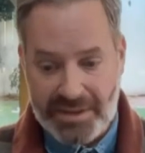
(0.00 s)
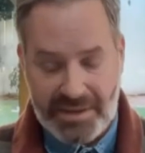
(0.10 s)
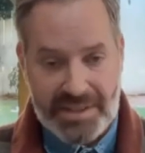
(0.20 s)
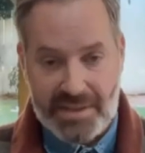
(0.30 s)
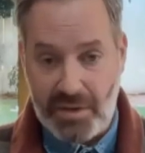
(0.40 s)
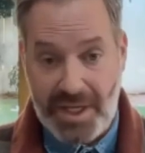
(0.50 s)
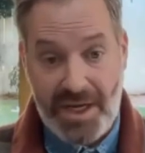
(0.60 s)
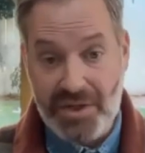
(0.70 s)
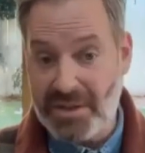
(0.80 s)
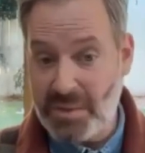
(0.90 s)
at these
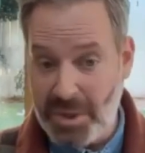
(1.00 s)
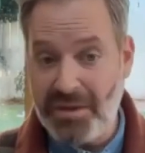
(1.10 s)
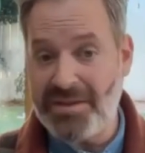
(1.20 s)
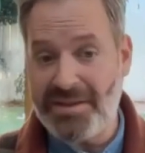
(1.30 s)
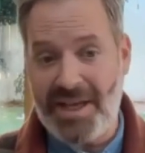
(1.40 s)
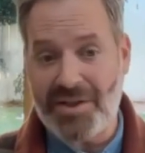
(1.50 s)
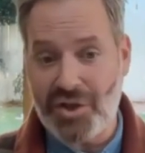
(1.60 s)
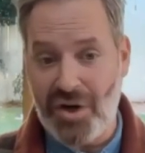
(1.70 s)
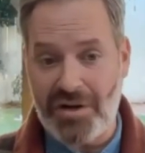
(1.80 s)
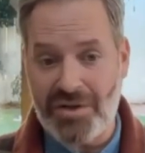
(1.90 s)
locations, we looked at that
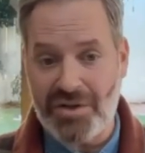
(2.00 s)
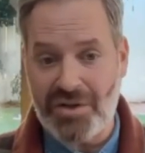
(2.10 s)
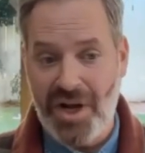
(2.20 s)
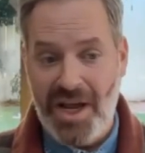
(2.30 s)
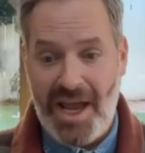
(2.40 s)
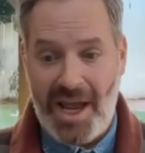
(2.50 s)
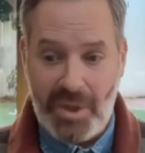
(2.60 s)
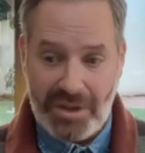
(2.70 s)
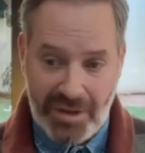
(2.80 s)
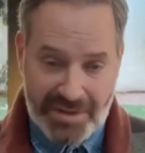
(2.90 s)
church and
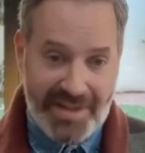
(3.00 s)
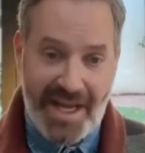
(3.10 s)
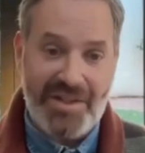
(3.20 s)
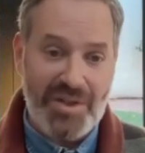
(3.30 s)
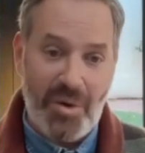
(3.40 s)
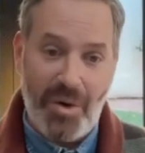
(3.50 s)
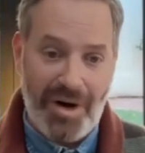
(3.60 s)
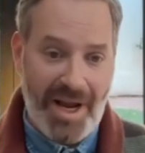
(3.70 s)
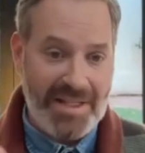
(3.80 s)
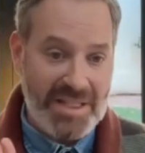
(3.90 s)
we looked at that
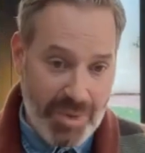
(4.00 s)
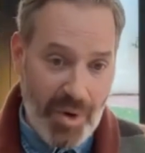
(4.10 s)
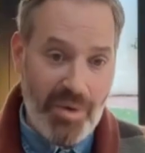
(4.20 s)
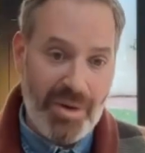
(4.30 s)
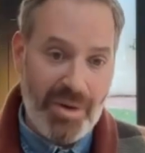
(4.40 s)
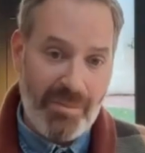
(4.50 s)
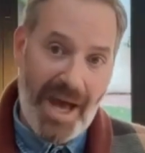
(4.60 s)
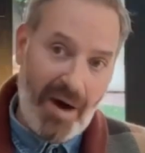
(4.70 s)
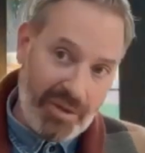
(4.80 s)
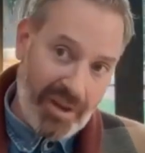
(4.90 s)
door and spoke
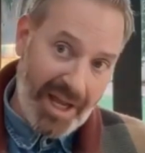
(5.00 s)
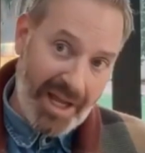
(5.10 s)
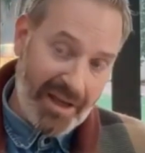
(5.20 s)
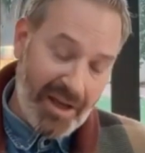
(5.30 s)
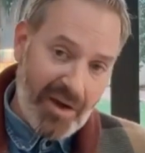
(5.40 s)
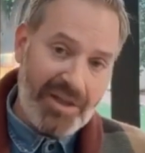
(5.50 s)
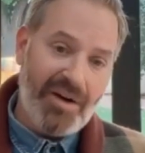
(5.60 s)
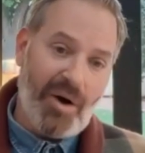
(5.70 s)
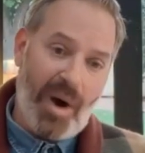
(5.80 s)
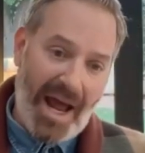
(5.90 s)
about, like, you
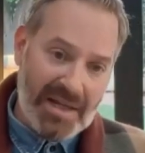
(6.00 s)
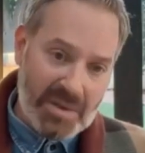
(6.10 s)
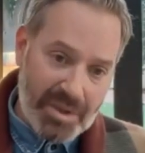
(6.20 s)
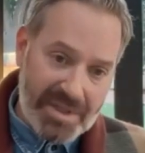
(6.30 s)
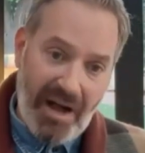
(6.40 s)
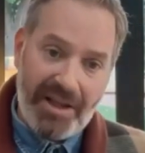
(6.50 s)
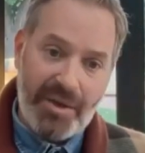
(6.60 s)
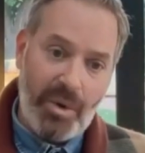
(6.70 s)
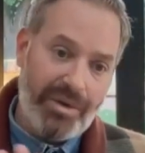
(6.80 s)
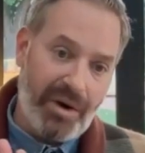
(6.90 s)
know, as we're dollying
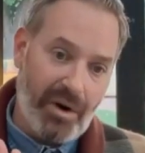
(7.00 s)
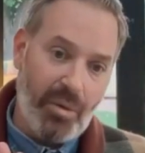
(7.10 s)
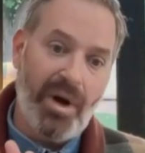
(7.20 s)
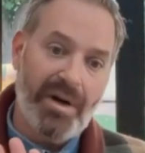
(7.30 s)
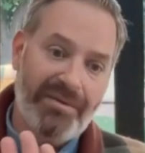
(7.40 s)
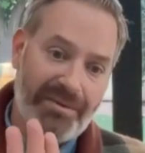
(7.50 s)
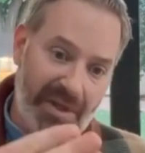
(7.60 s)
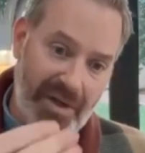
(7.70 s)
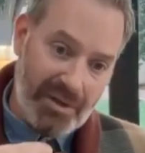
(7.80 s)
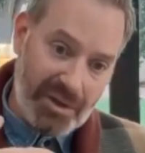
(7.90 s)
with her, what if, you
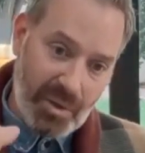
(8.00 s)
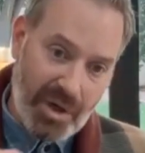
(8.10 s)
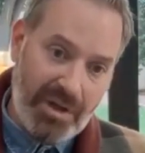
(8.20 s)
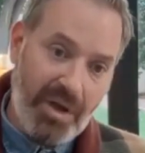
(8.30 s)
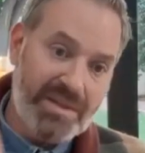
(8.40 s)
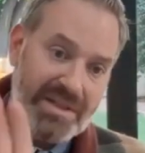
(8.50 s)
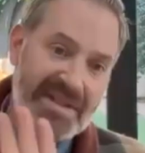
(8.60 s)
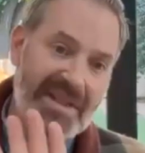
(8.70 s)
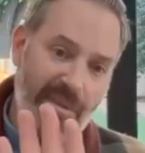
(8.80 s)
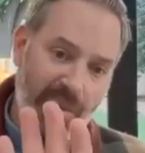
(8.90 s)
know, the door closes
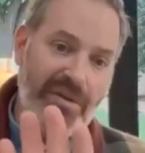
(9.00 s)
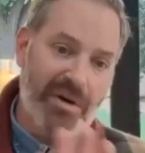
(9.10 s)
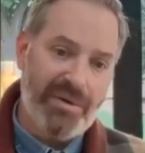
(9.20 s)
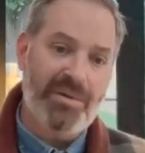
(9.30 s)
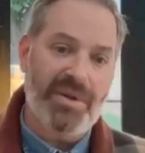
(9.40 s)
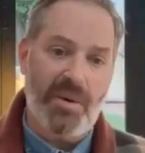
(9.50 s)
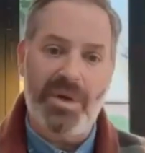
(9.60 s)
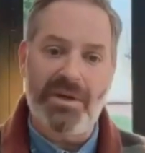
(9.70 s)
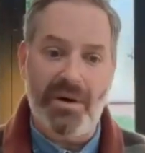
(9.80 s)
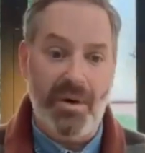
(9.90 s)
and then we look through that
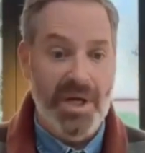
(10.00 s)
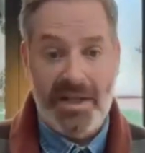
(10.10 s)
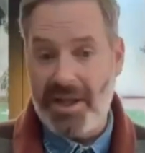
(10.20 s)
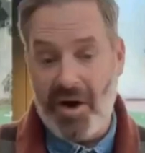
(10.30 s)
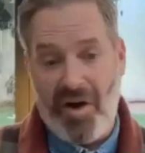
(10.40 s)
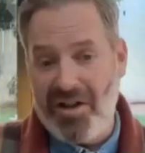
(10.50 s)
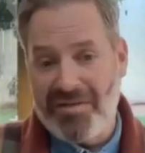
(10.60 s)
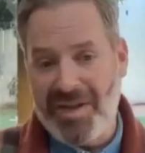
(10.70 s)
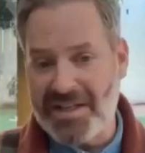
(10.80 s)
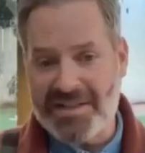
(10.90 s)
window. Like, all of
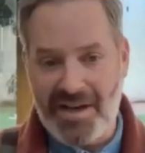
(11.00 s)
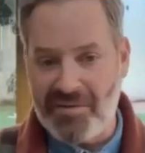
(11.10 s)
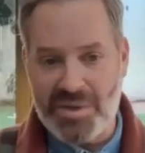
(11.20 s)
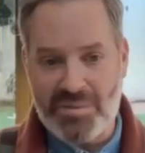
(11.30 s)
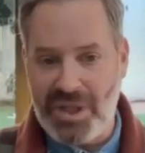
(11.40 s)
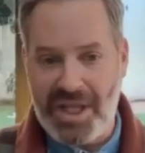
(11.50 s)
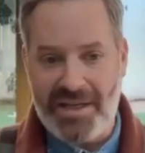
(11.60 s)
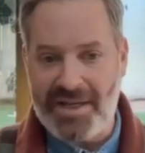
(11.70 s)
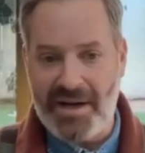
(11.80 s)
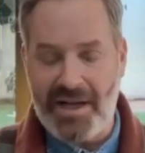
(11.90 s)
mm-hmm. that stuff was
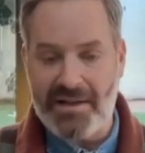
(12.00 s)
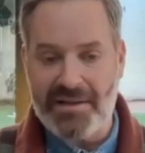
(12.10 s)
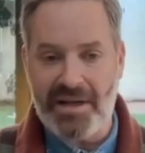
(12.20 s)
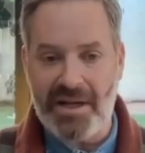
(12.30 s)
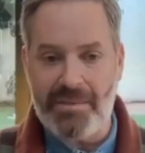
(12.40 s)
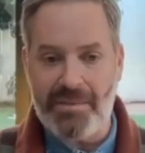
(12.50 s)
planned out ahead of time.